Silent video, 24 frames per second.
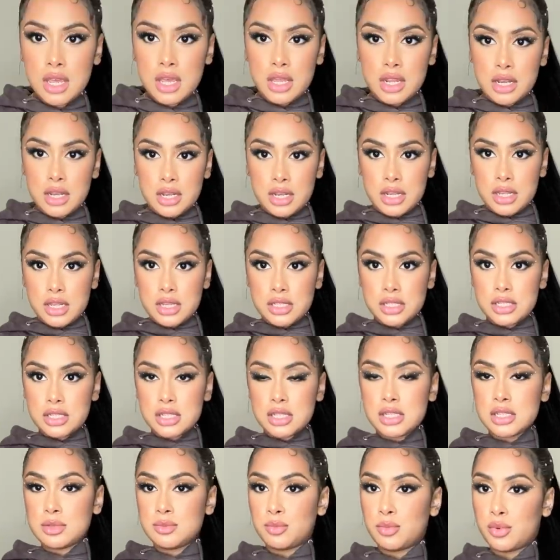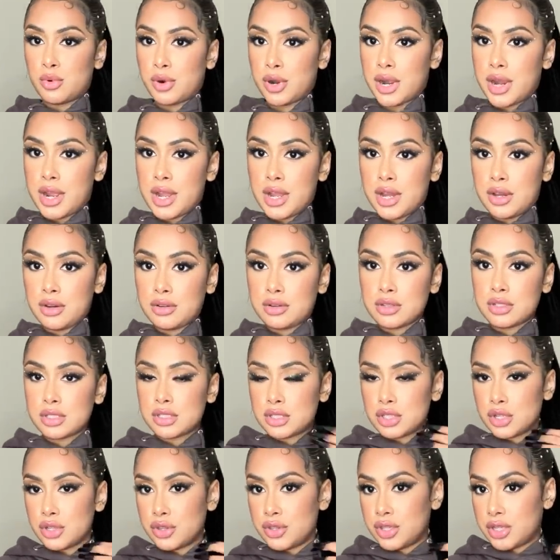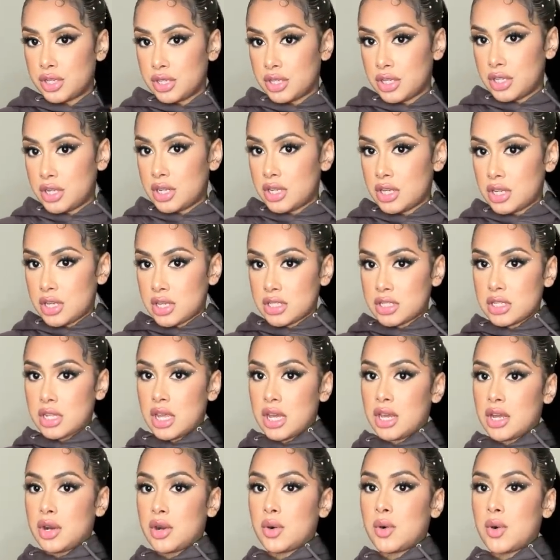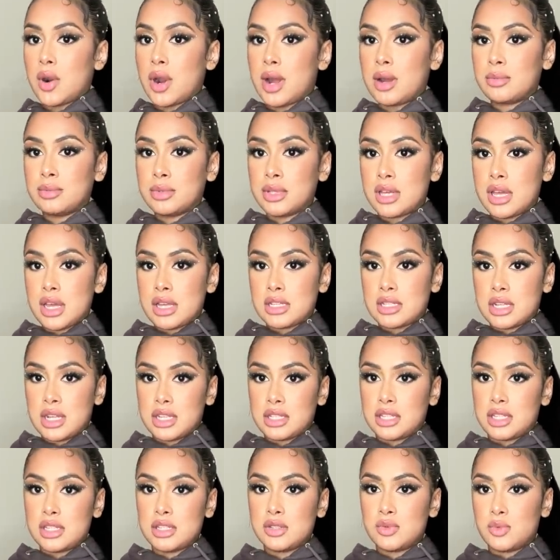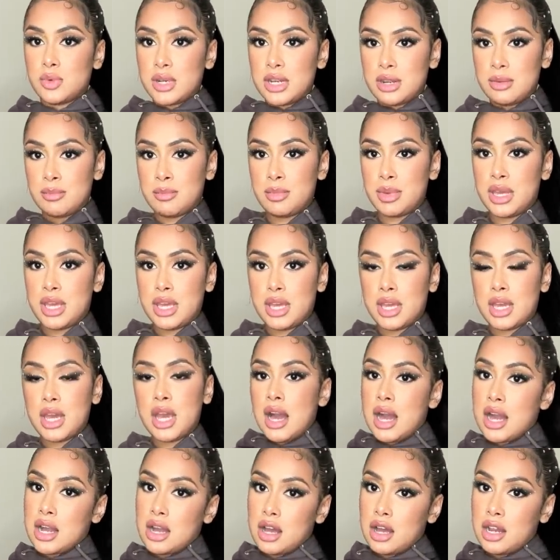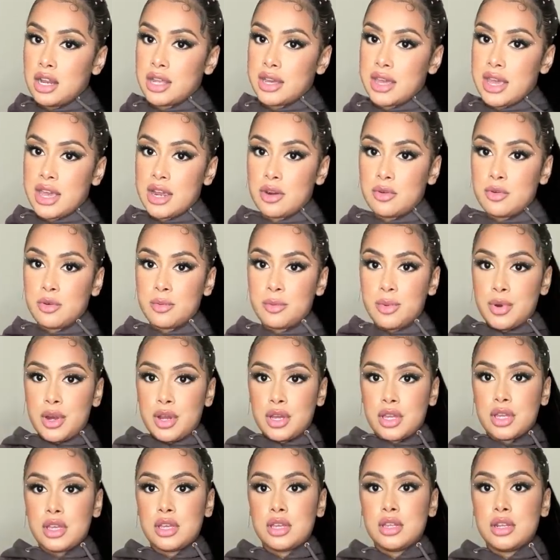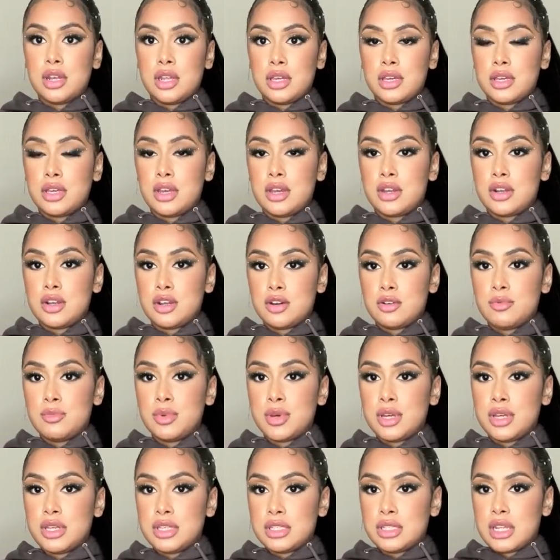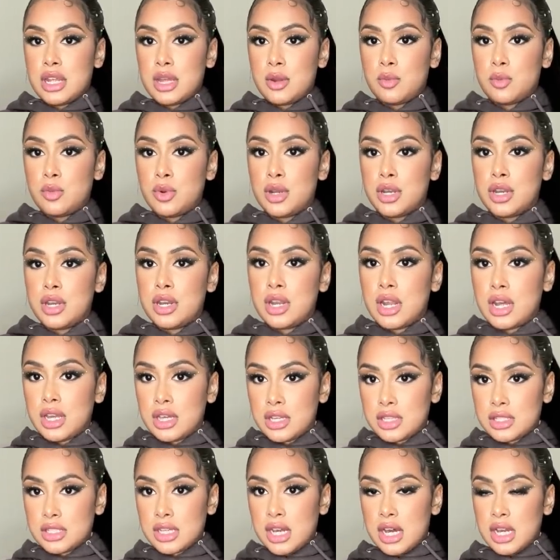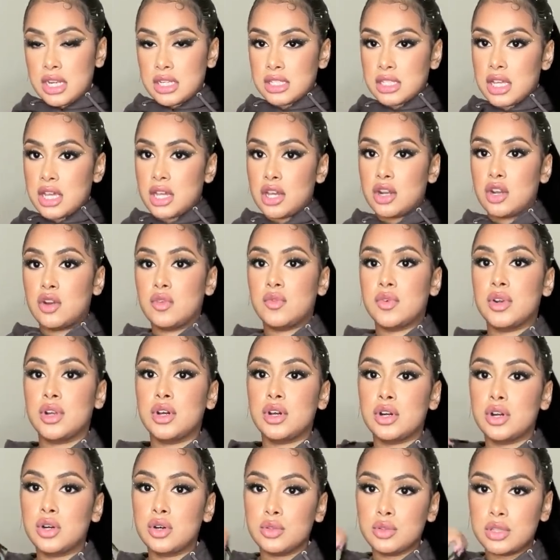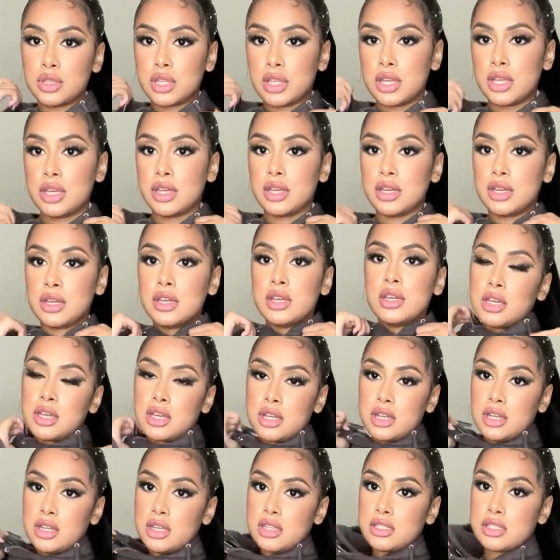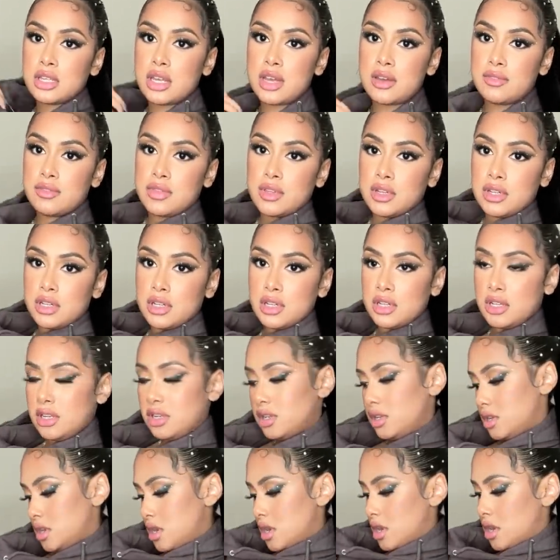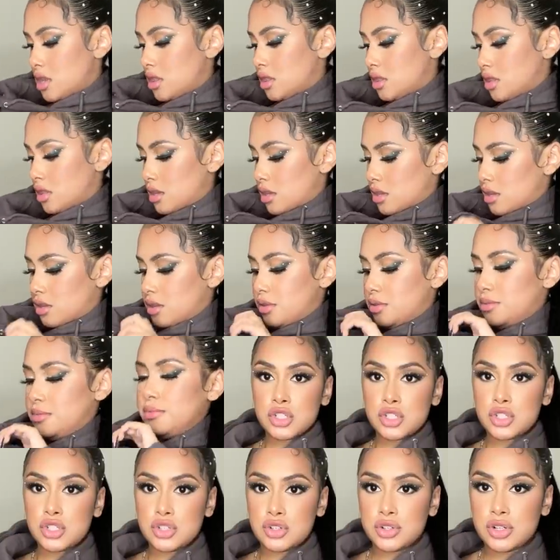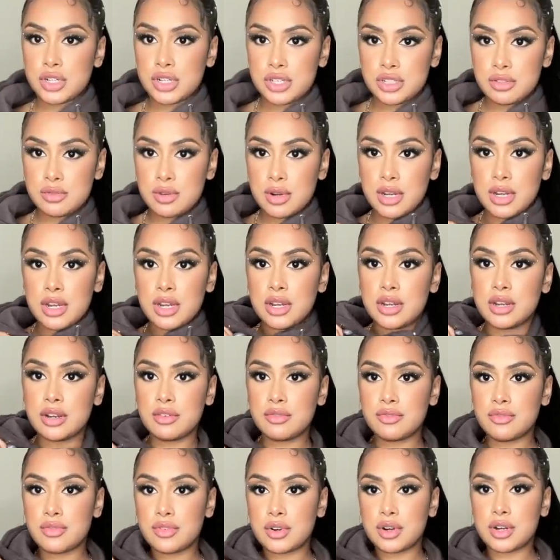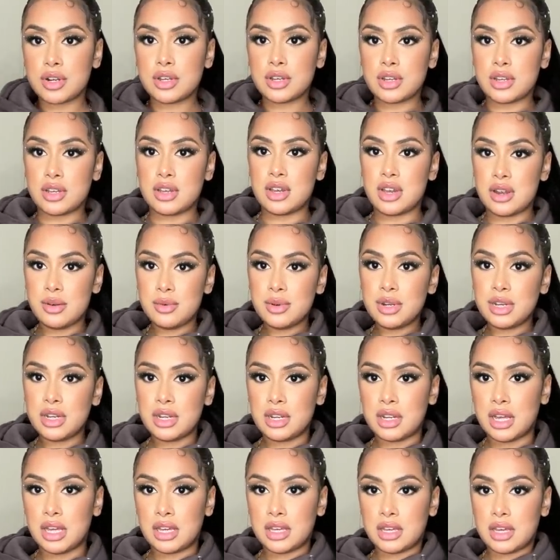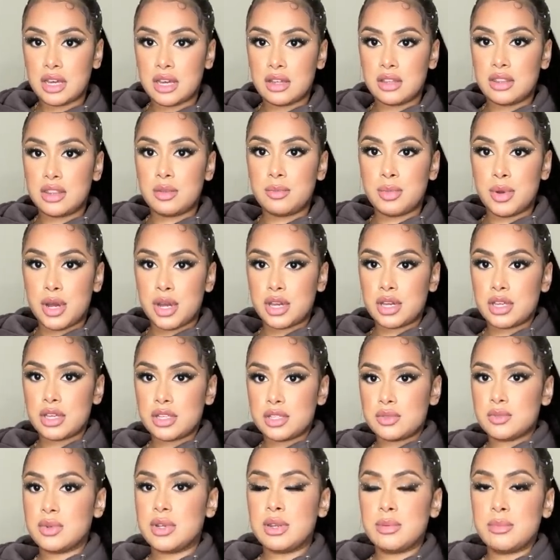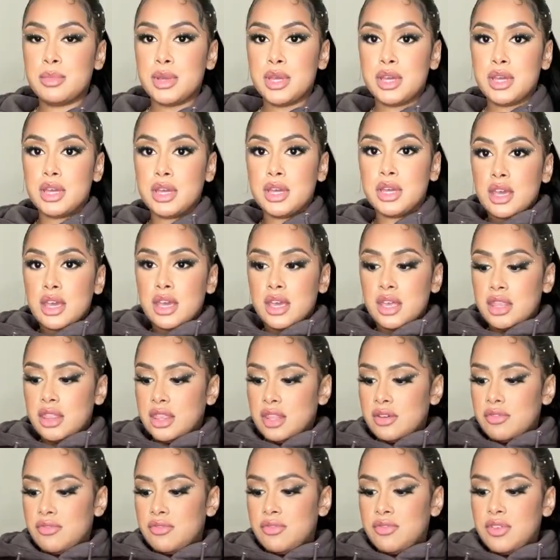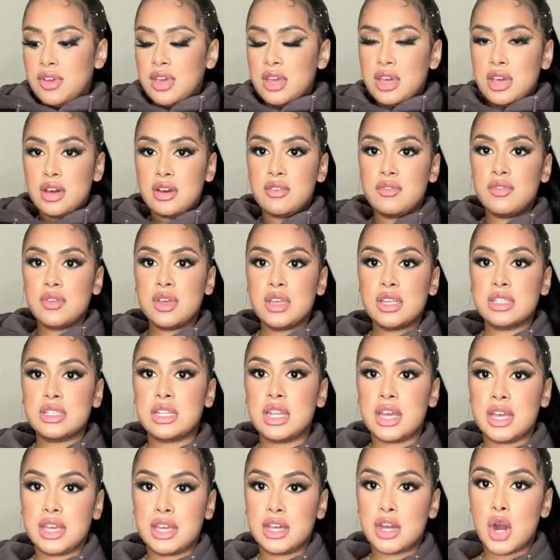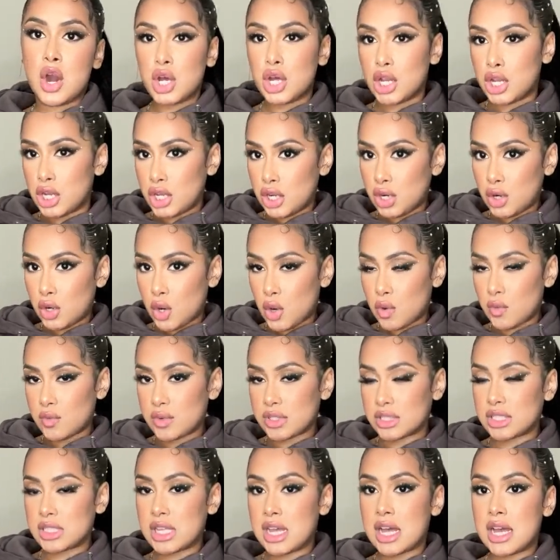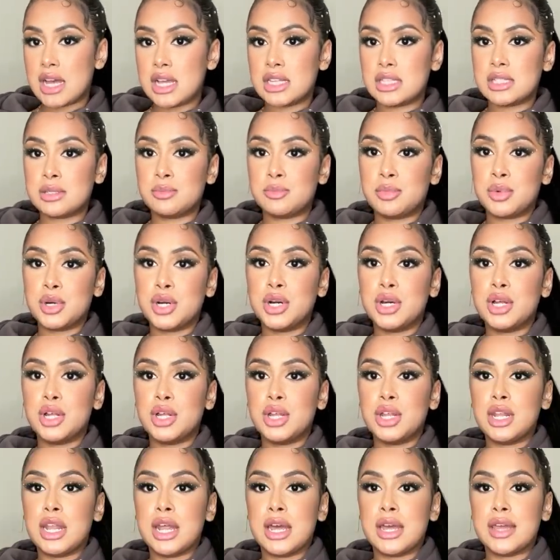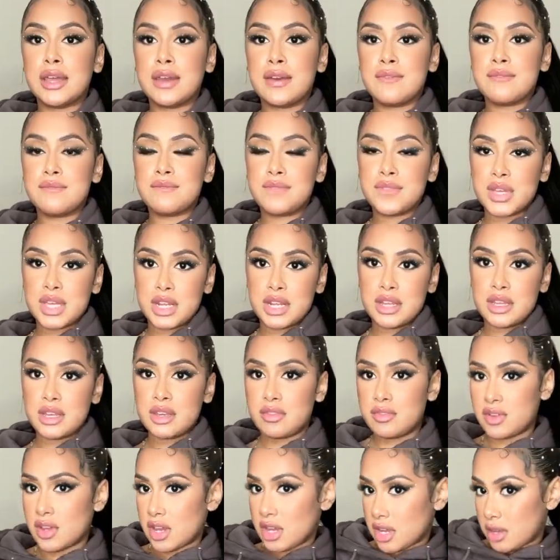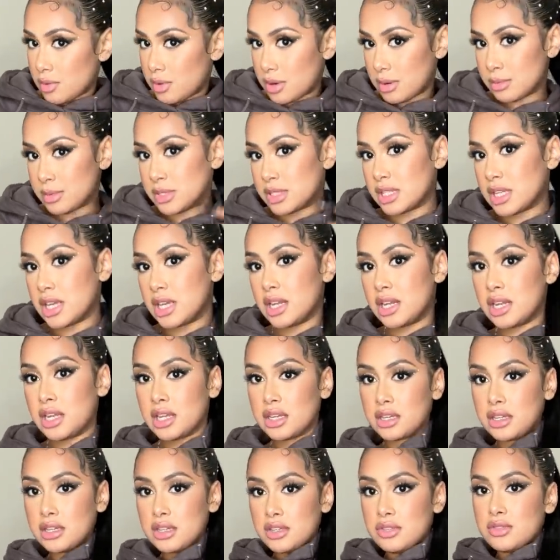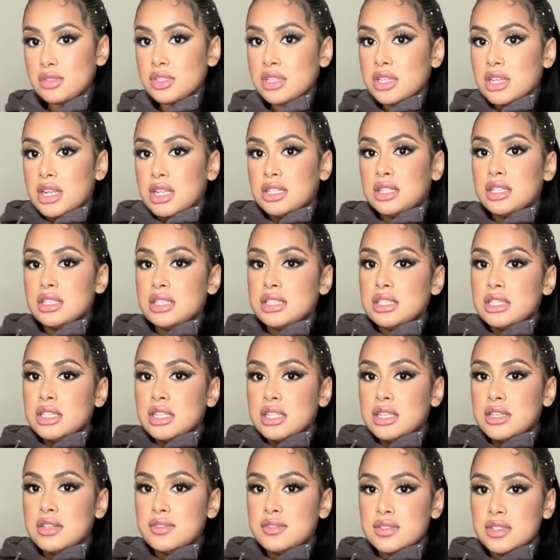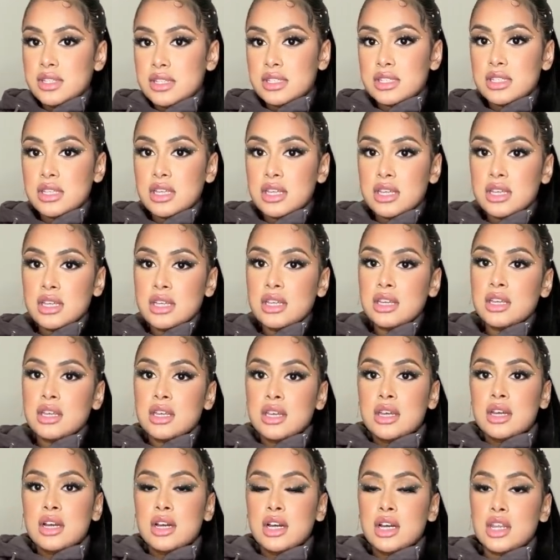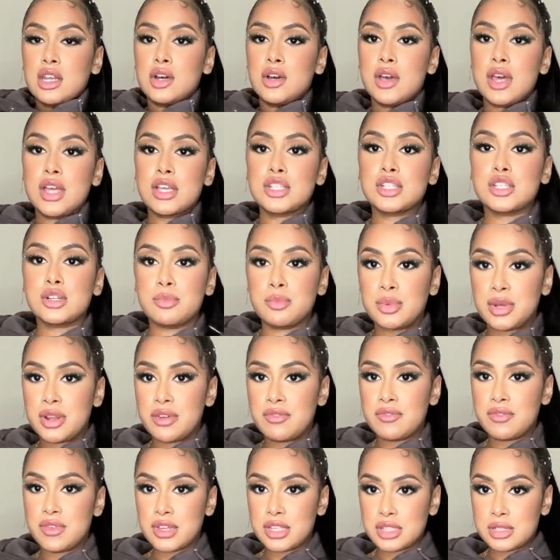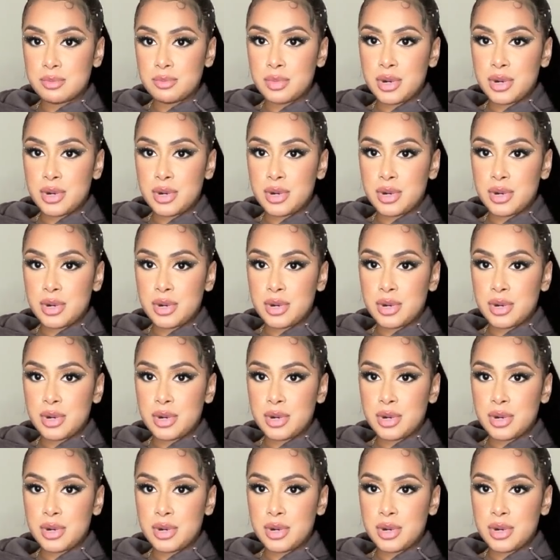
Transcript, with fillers: and it's this brown. So the hoodie is like cropped. It has like this really big, I call it kangaroo pocket, like y'all know, but it's like really like kind of taking over the whole thing. It does have the hoodie and the strings right here in the front. I really like how the pocket is really big, and the fit of it is like a little oversized, but like fitted, if y'all get what I'm saying. Like, you see like the sleeves is a little extra, but it fits